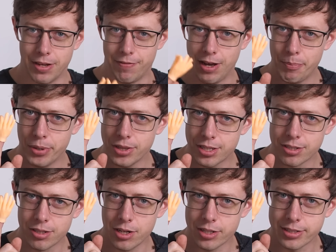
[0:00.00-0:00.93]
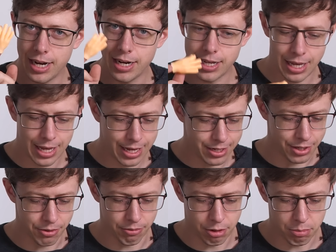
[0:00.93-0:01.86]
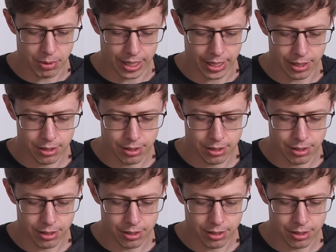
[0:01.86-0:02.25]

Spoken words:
If I put this little tiny hand on the robot,